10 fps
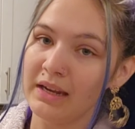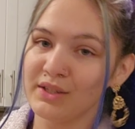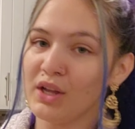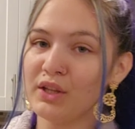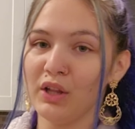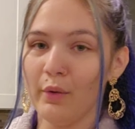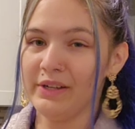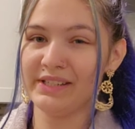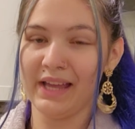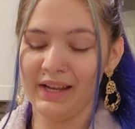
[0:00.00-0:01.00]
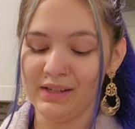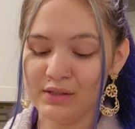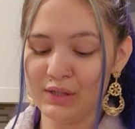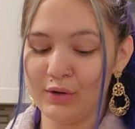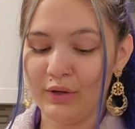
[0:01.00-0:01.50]
It is on the lowest setting,
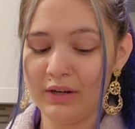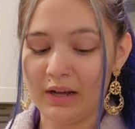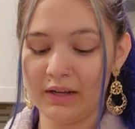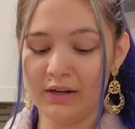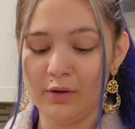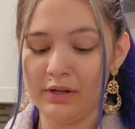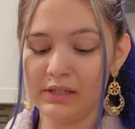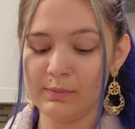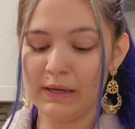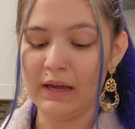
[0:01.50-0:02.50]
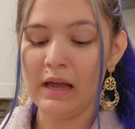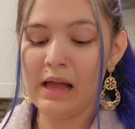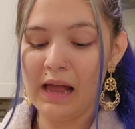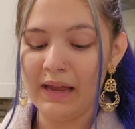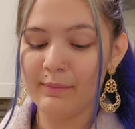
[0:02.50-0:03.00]
so you're not gonna notice, but
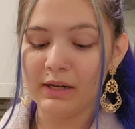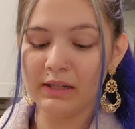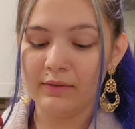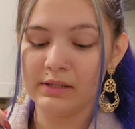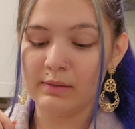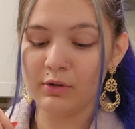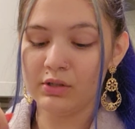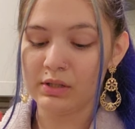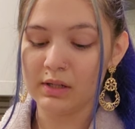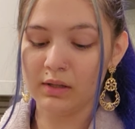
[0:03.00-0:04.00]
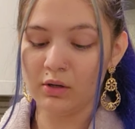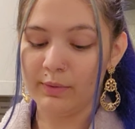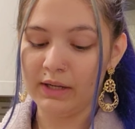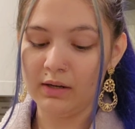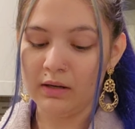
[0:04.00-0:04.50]
I am gonna leave it simmering just a little
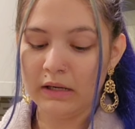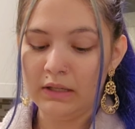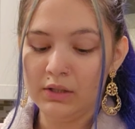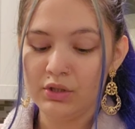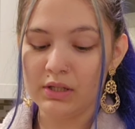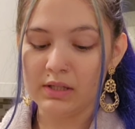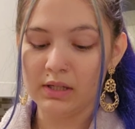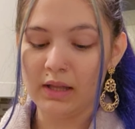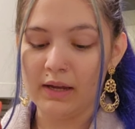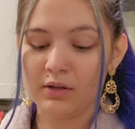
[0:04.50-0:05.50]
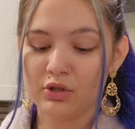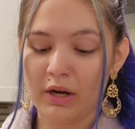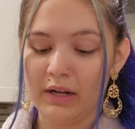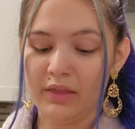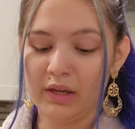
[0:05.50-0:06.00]
bit, just to like
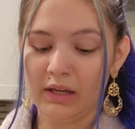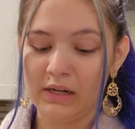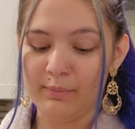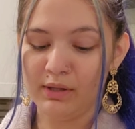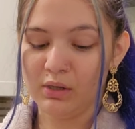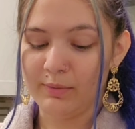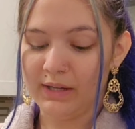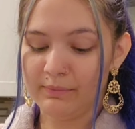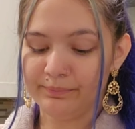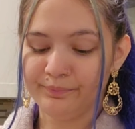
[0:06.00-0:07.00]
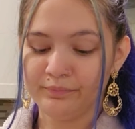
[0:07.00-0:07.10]
try to thicken it up a little bit.